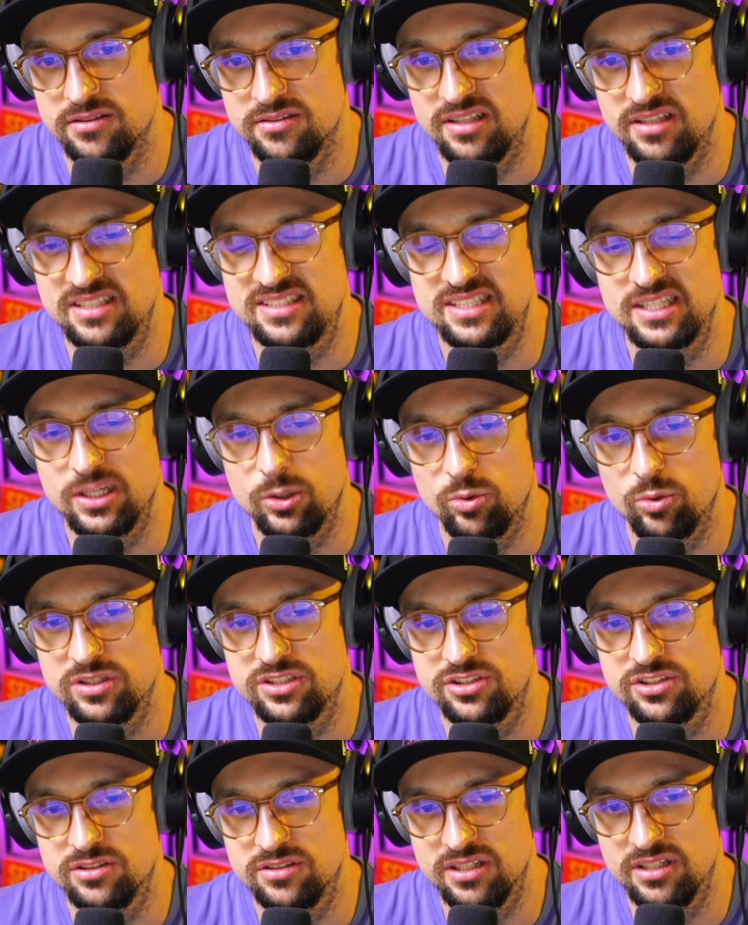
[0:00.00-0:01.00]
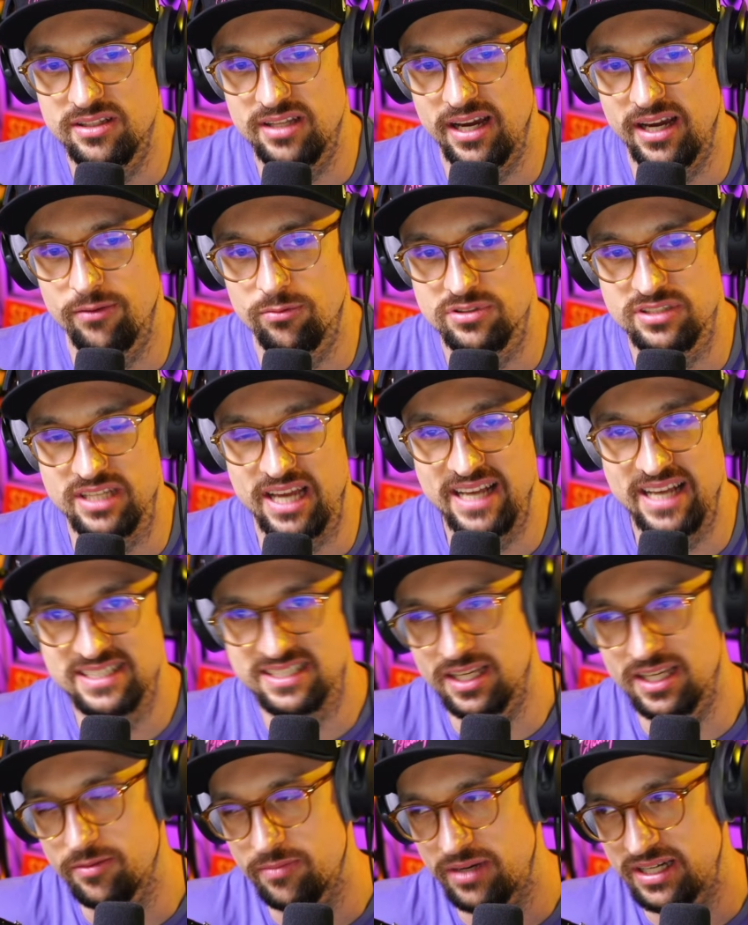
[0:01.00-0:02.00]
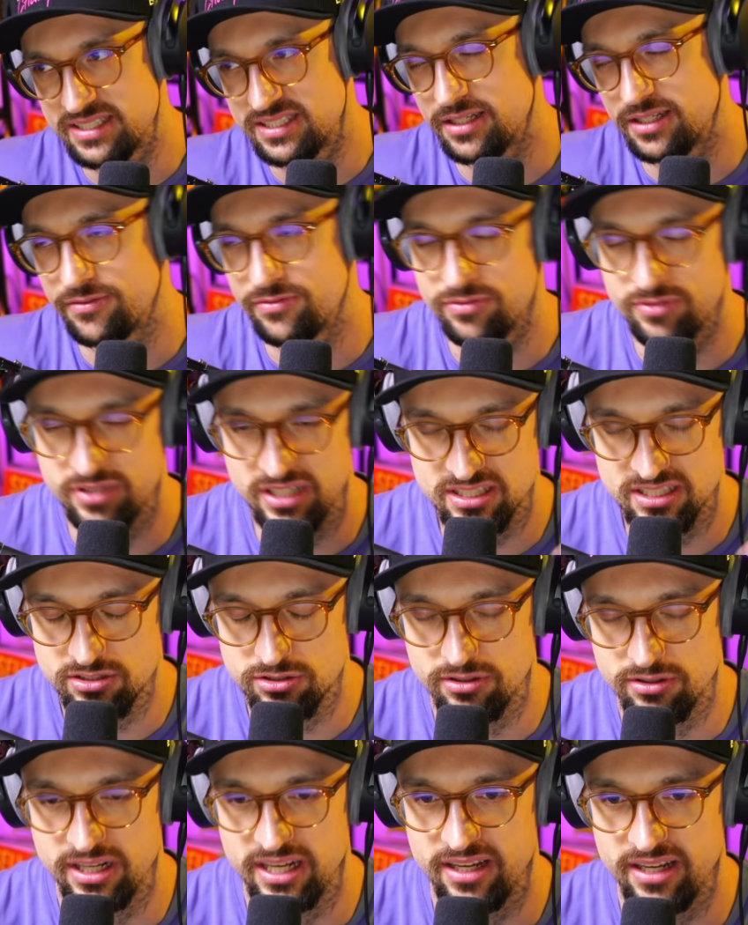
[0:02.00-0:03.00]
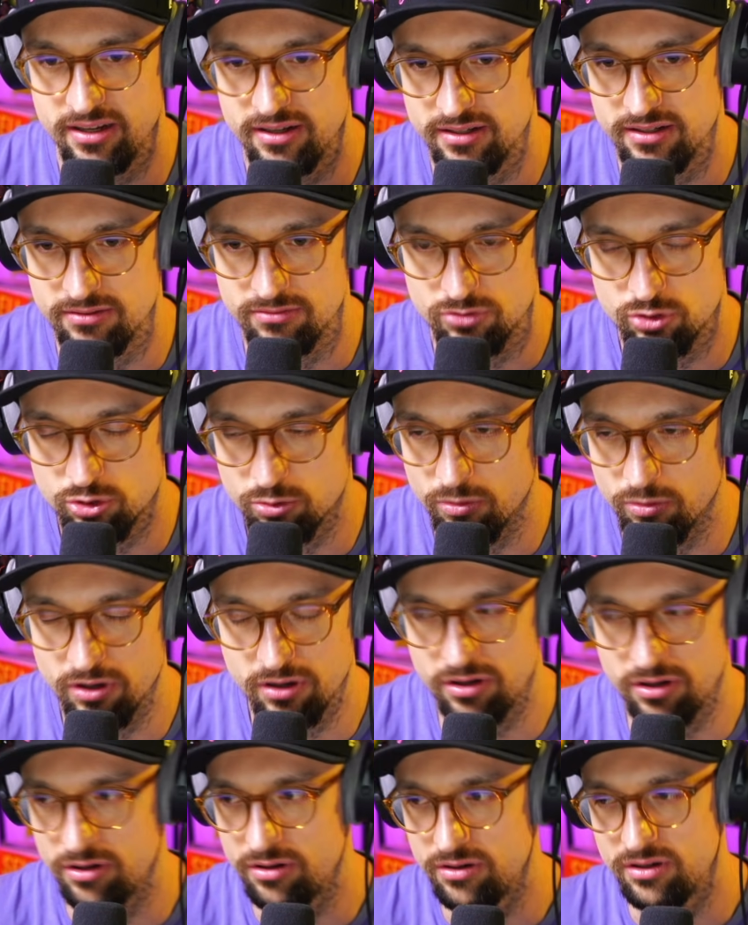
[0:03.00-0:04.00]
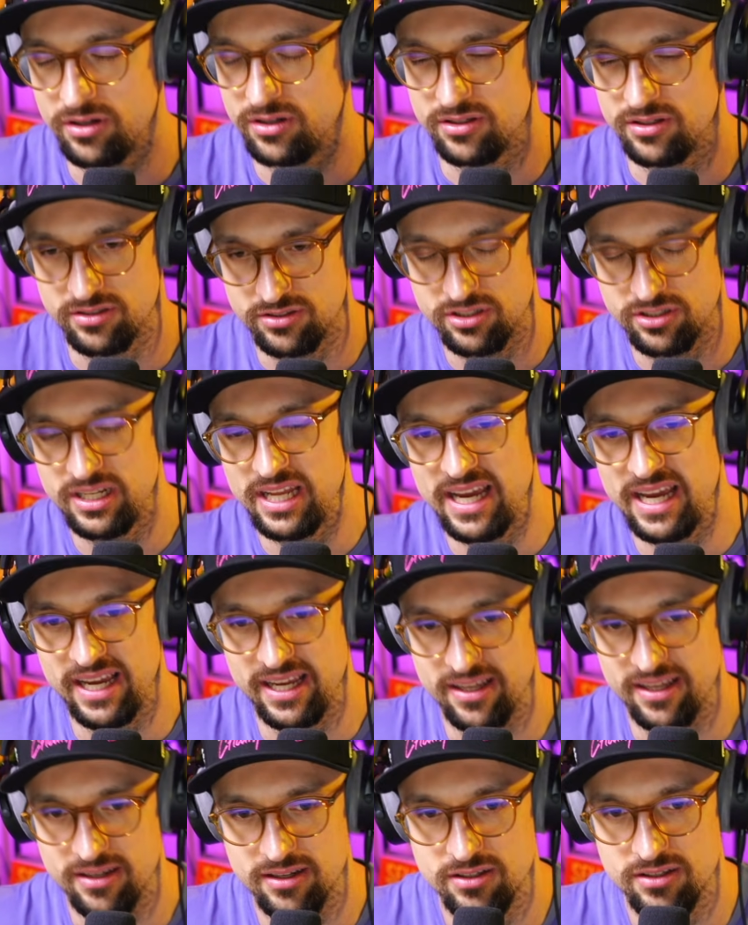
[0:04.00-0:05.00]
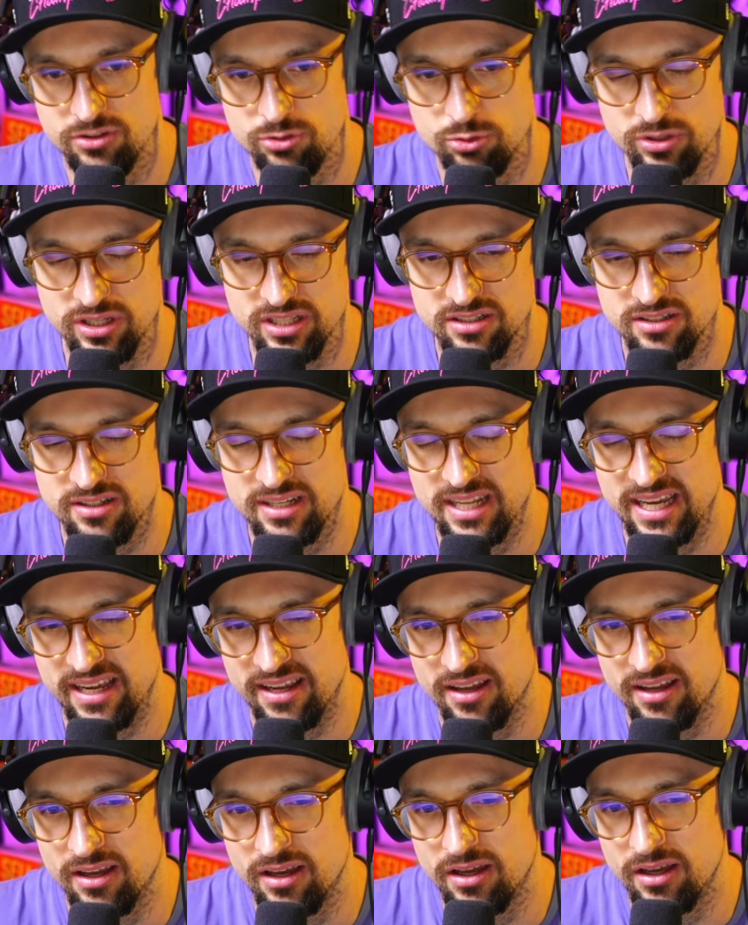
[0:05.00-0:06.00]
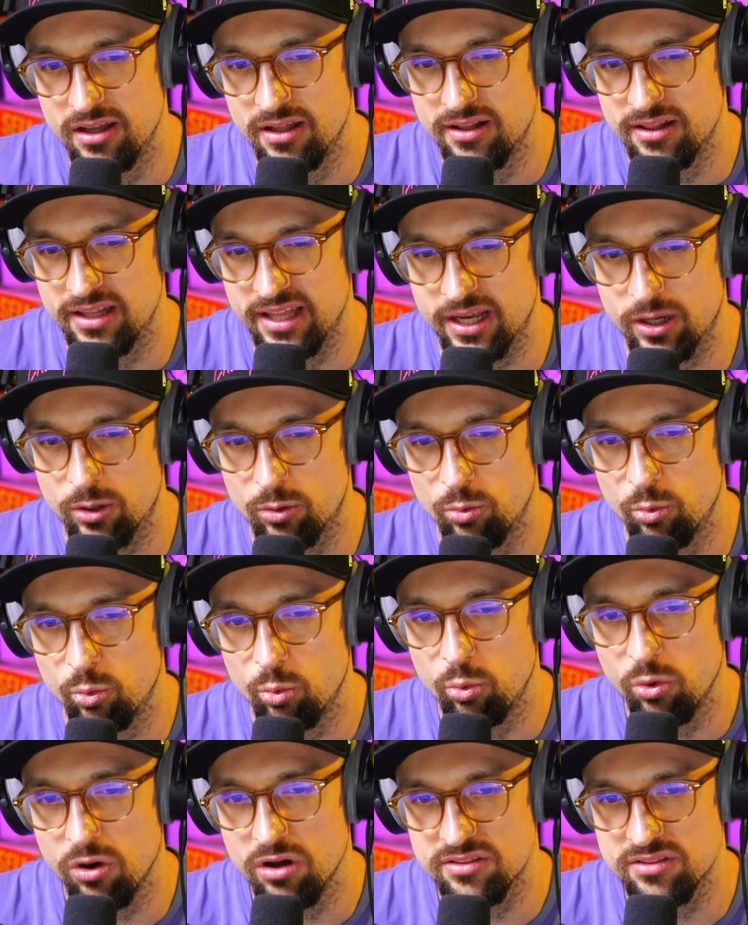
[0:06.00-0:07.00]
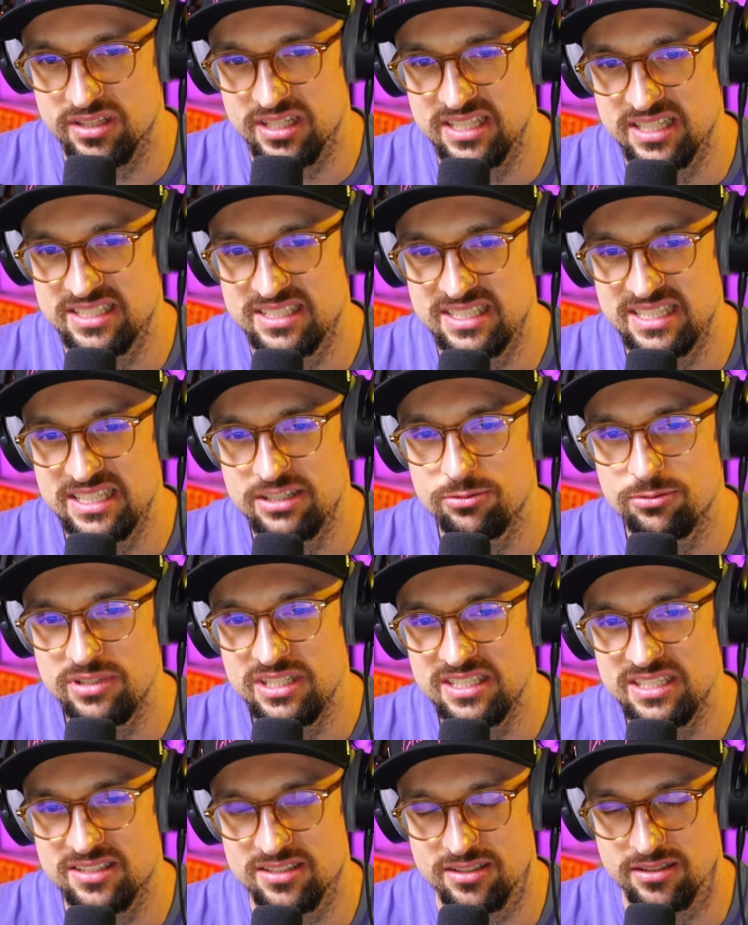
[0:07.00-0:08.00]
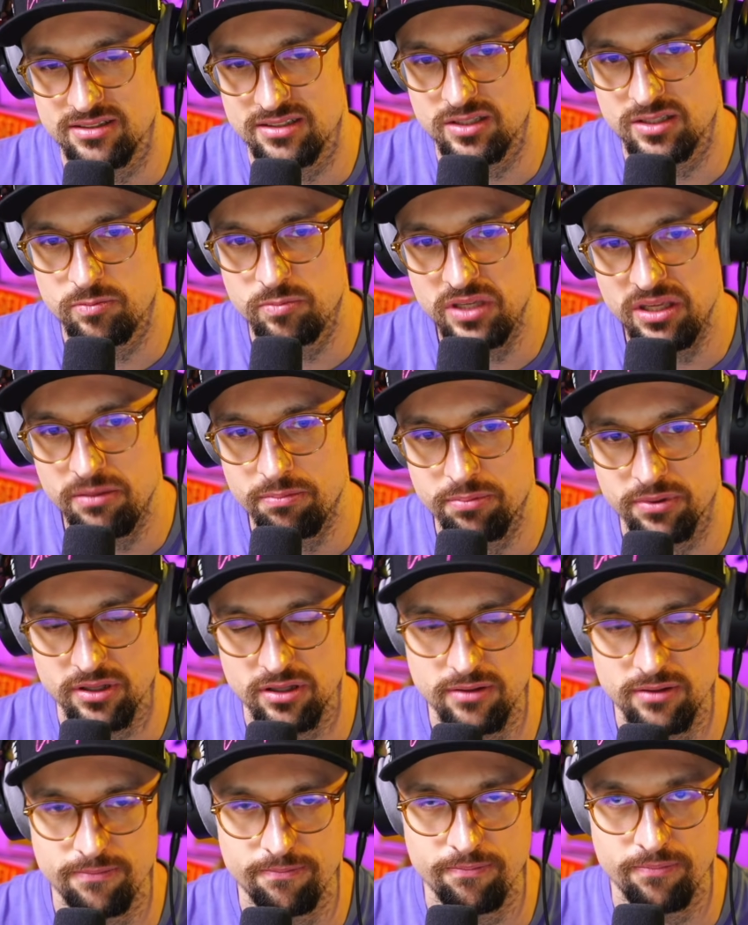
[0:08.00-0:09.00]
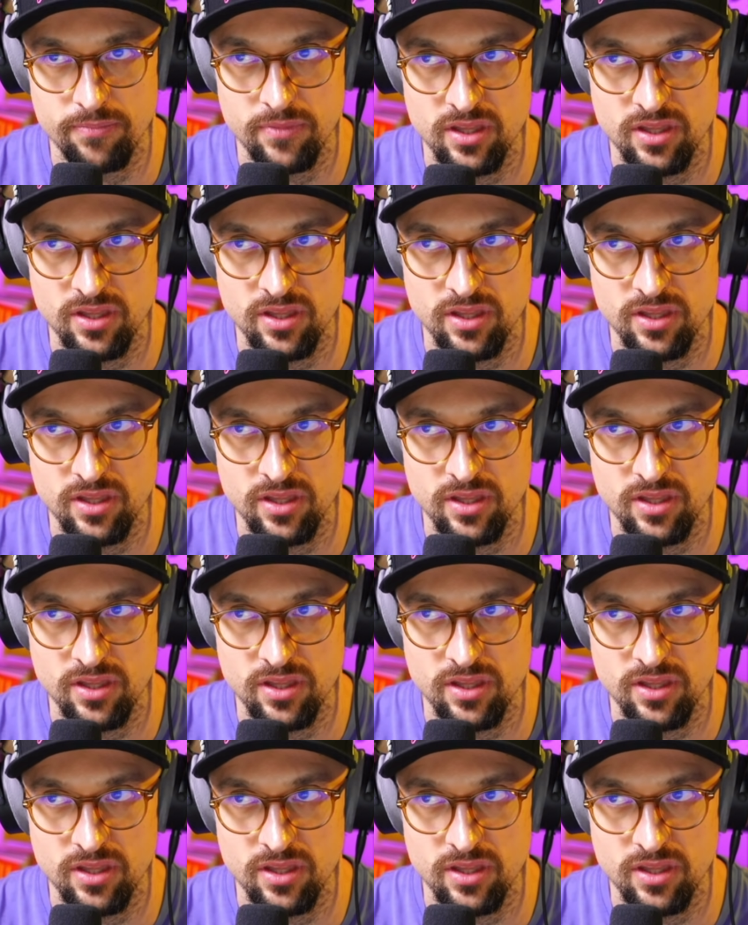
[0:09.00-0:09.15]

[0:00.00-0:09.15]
That's the question that I was asking myself yesterday and tomorrow, uh, today during the day. Like, what is the reason that people,